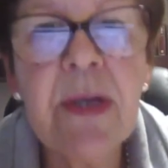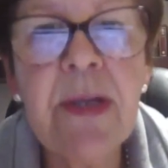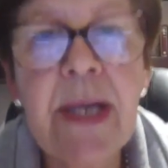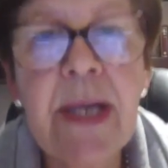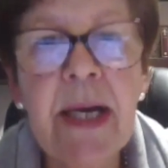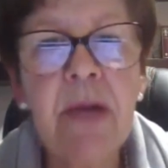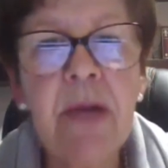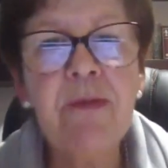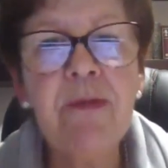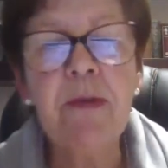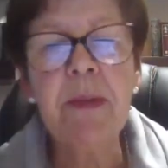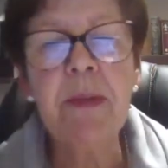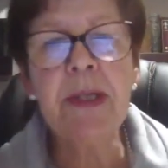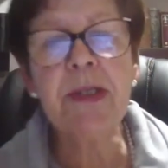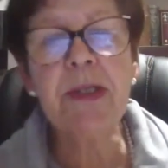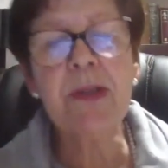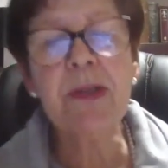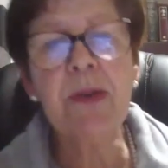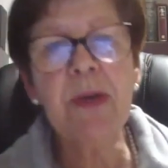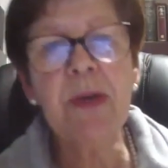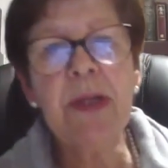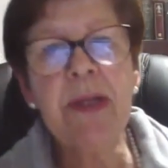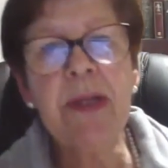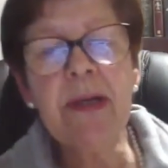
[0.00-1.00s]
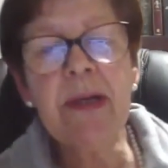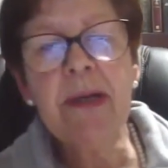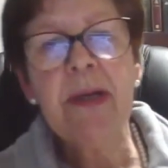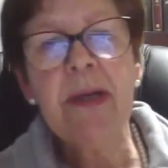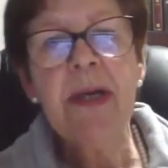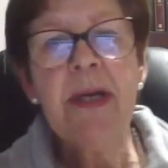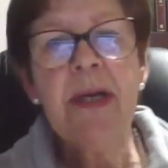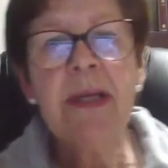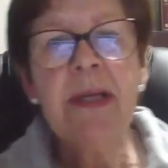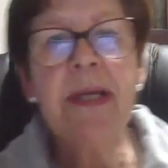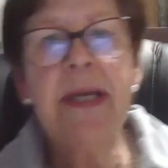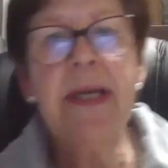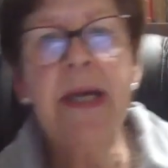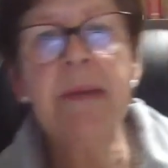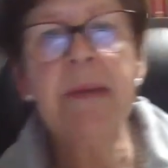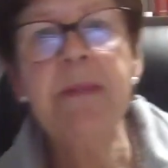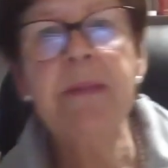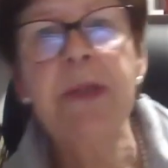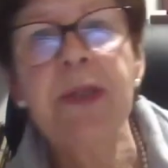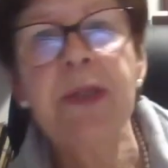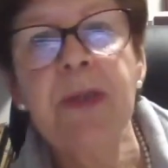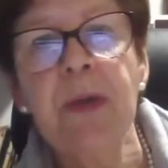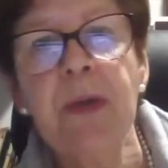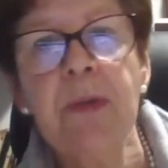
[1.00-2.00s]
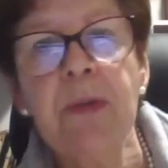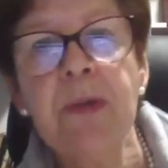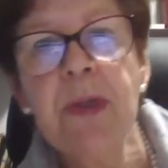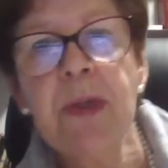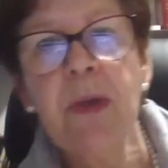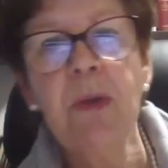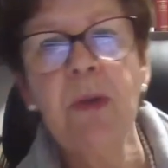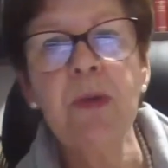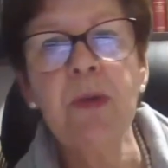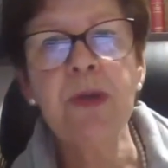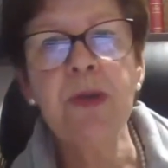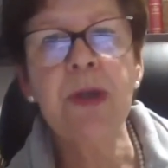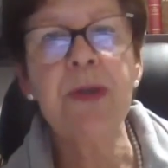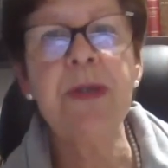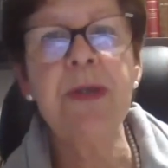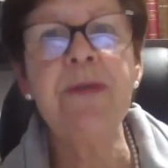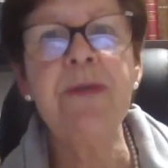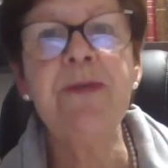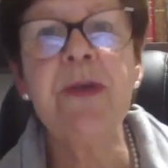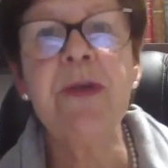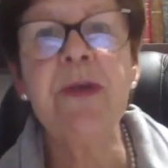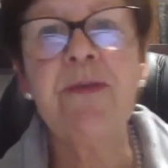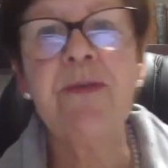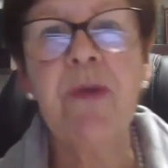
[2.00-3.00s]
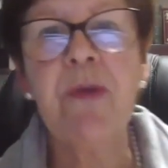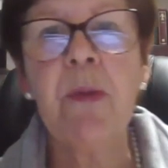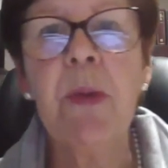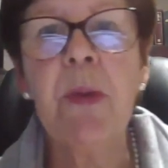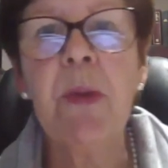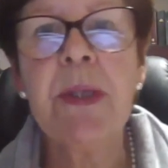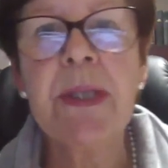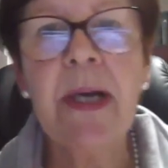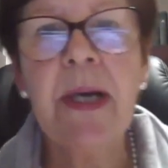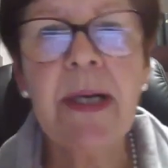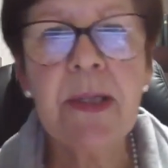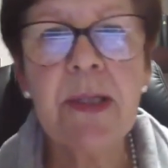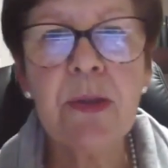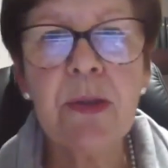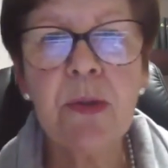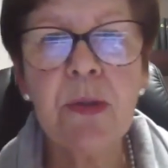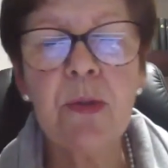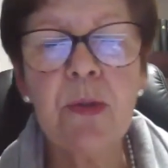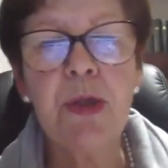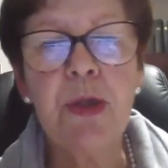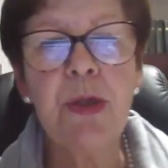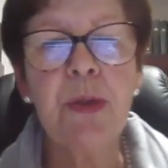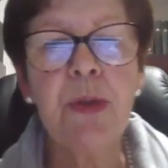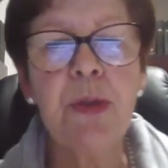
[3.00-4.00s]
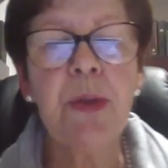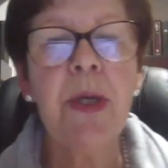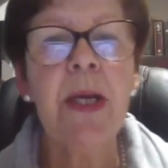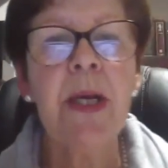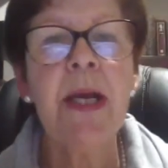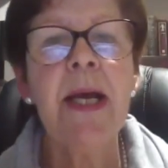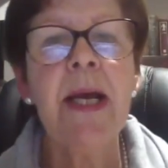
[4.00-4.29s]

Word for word: The alphabet song and the, the number songs are also different from what I taught you.